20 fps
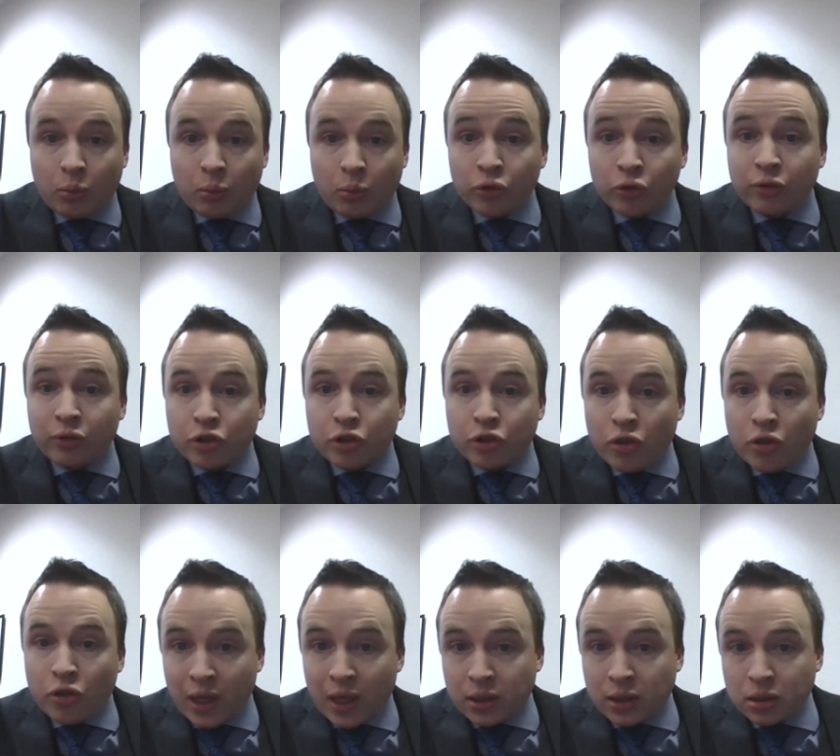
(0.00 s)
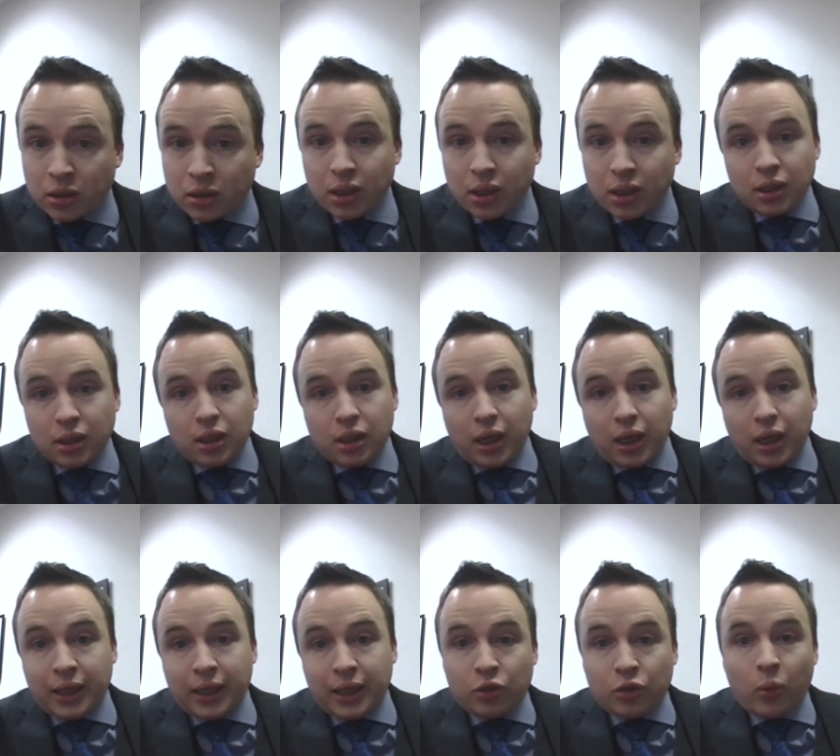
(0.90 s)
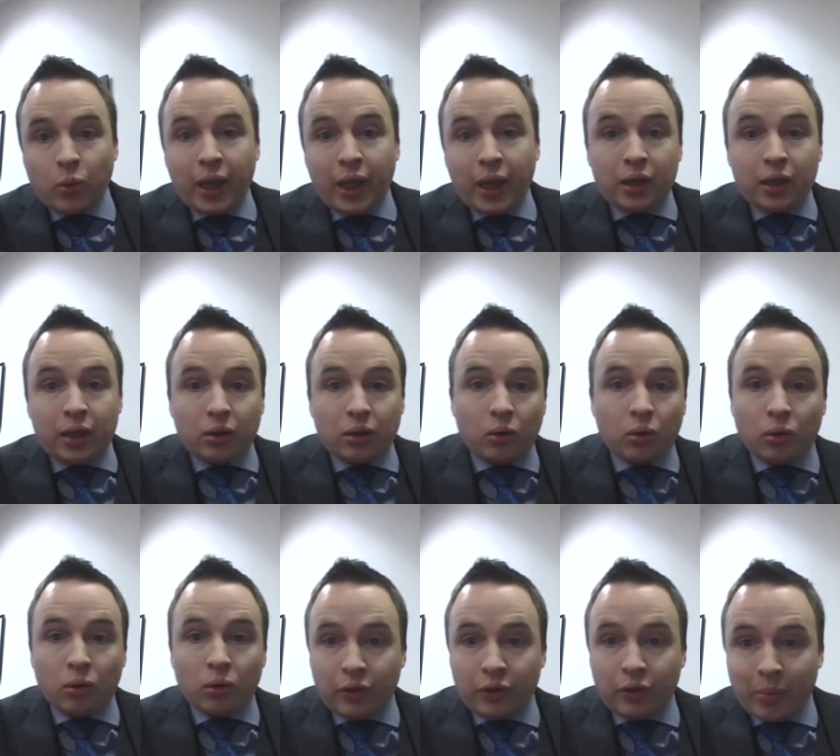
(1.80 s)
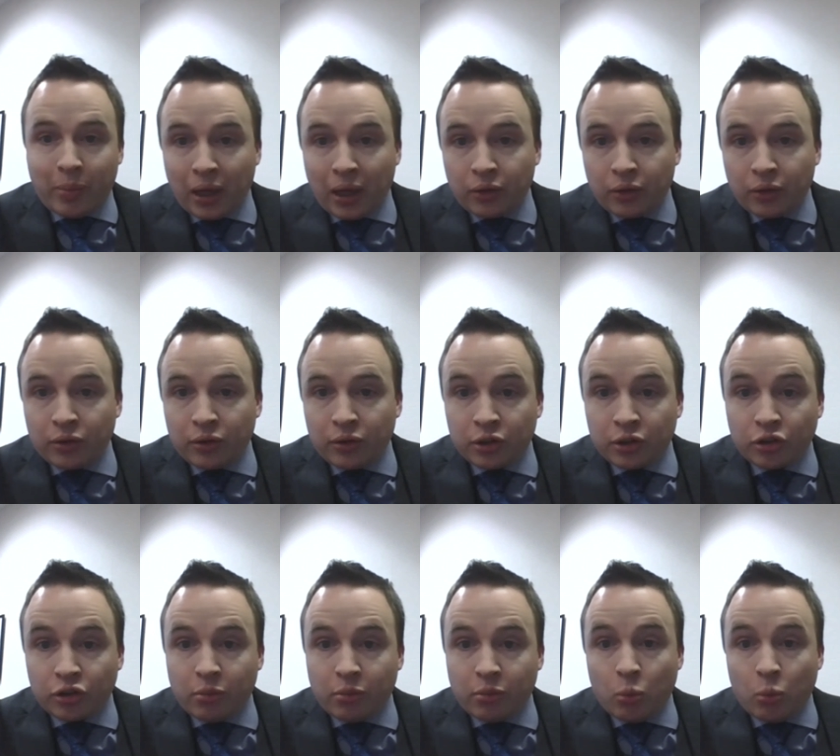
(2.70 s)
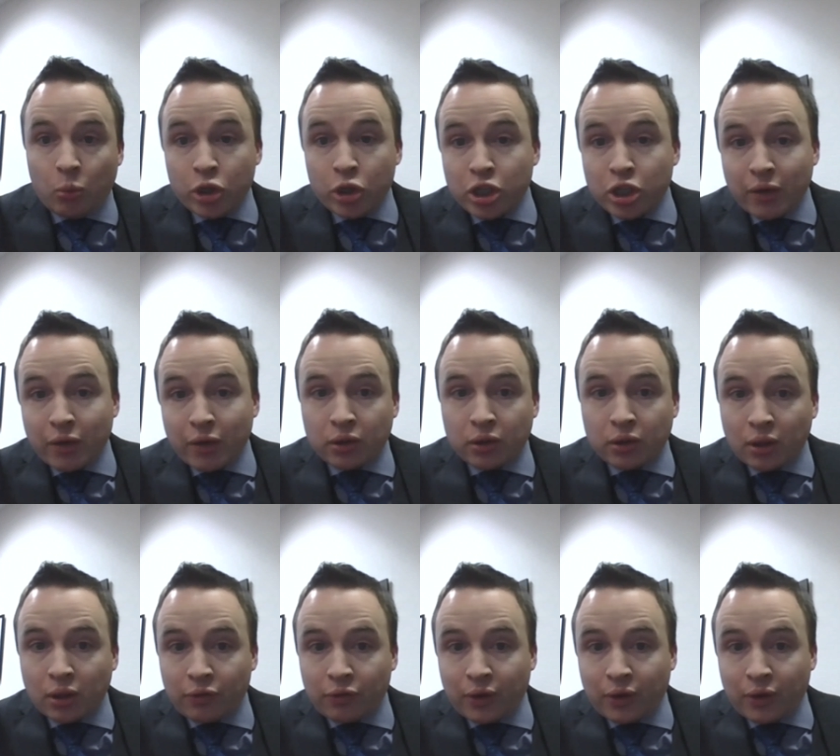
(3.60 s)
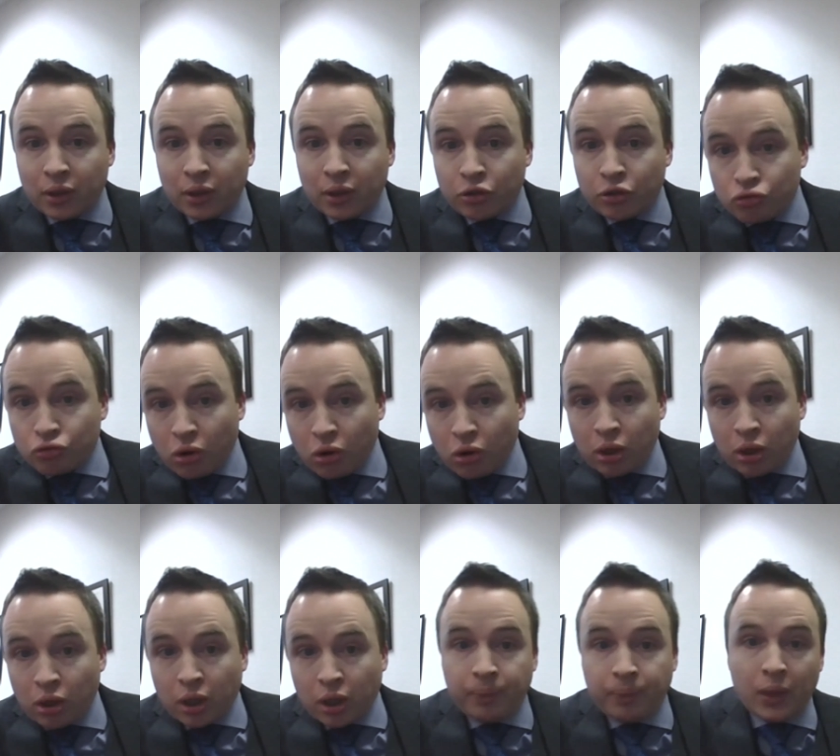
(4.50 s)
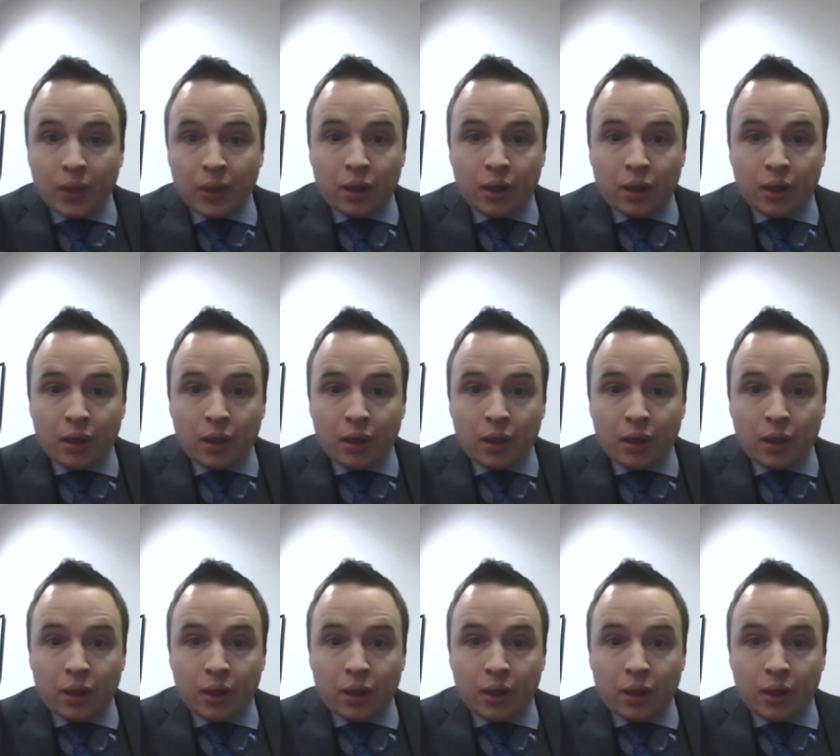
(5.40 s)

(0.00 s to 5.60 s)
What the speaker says: And once I've done that, I need to weigh it all in the balance and determine which evidence I find is stronger.